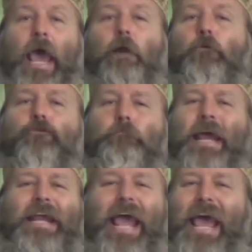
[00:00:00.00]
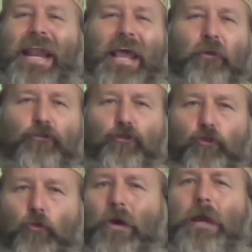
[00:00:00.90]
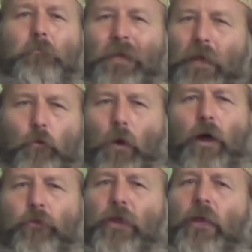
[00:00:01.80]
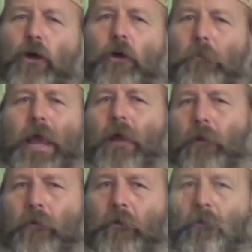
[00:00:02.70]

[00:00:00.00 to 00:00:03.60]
and was made an extremely wealthy young man.